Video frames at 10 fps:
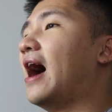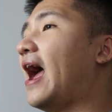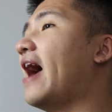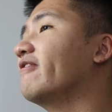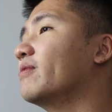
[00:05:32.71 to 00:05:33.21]

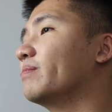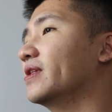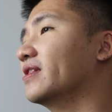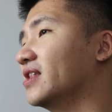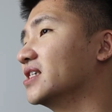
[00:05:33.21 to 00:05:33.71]
I haven't
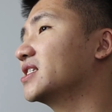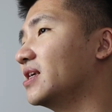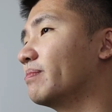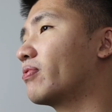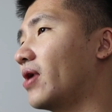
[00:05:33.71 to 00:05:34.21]
been
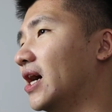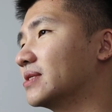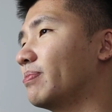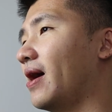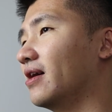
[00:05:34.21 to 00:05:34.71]
this
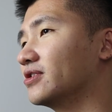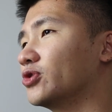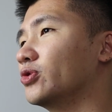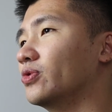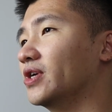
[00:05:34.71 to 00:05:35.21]
impressed by a
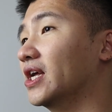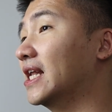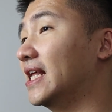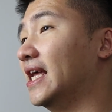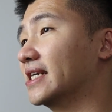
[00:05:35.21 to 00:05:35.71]
tool
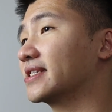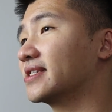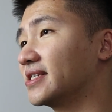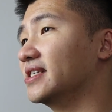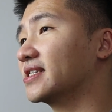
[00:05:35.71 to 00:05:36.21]
in Linux
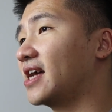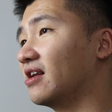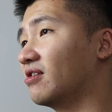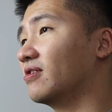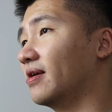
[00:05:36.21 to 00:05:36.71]
since
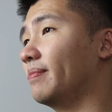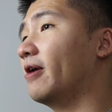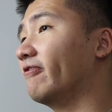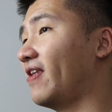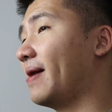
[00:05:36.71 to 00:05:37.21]
I learned
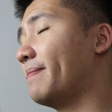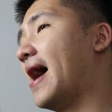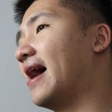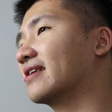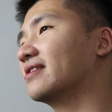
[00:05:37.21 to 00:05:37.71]
about
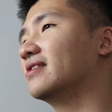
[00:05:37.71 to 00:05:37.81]
Flatpak.